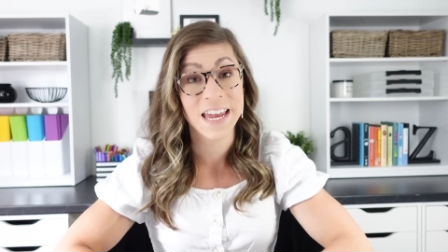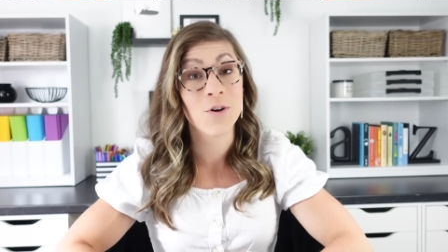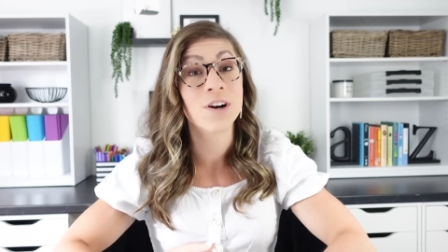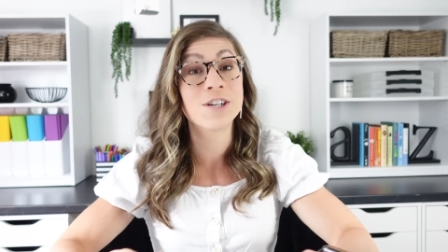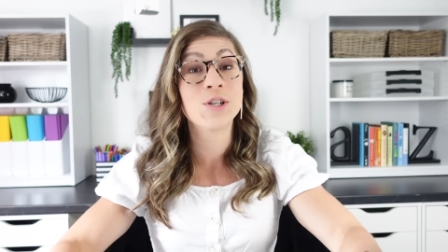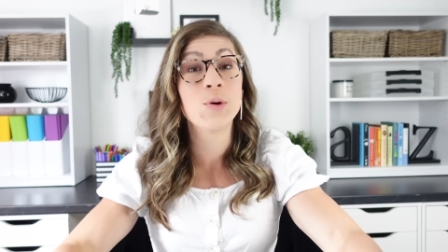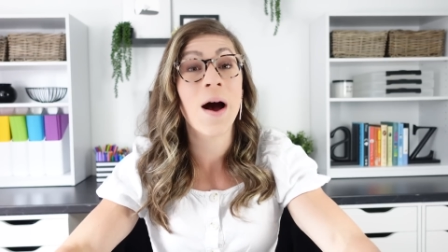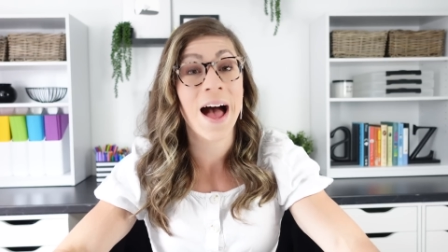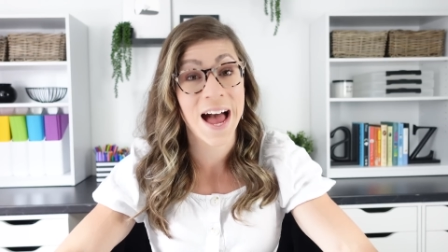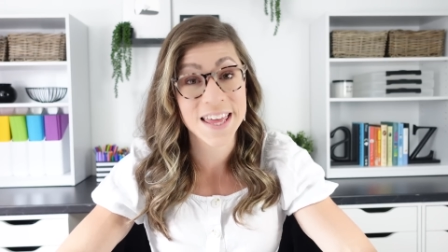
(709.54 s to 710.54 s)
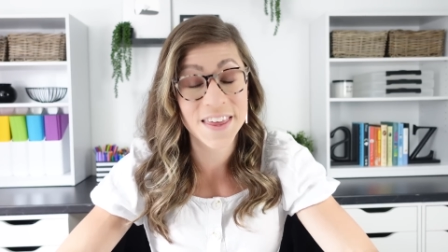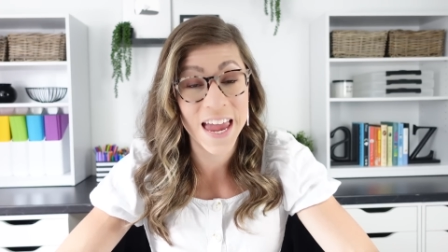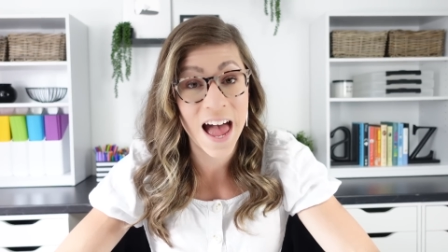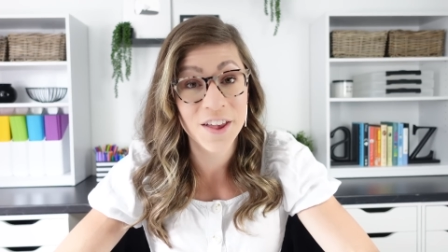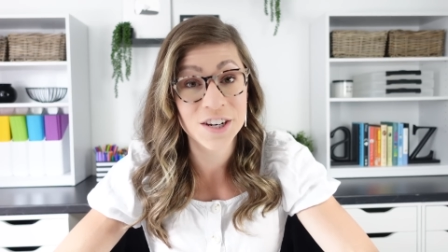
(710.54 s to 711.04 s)
In order to hide the
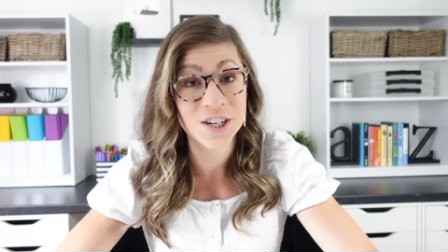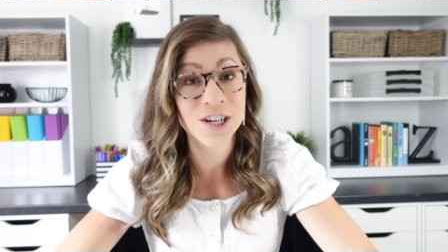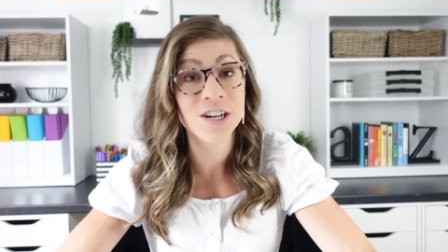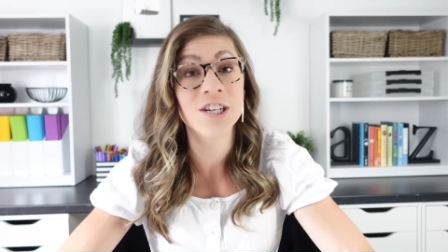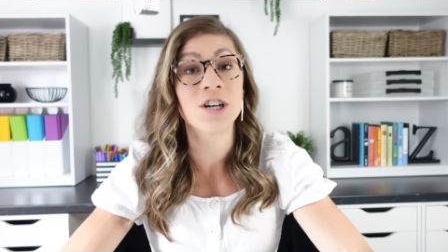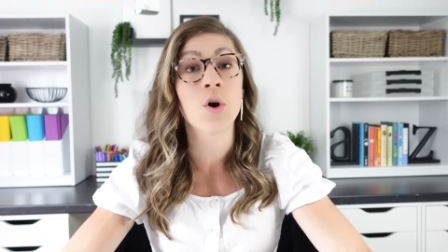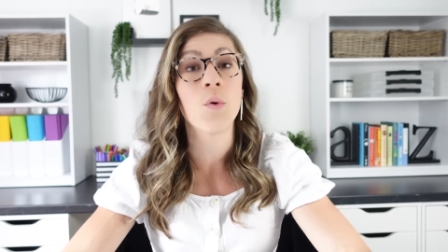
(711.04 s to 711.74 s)
calendar, you're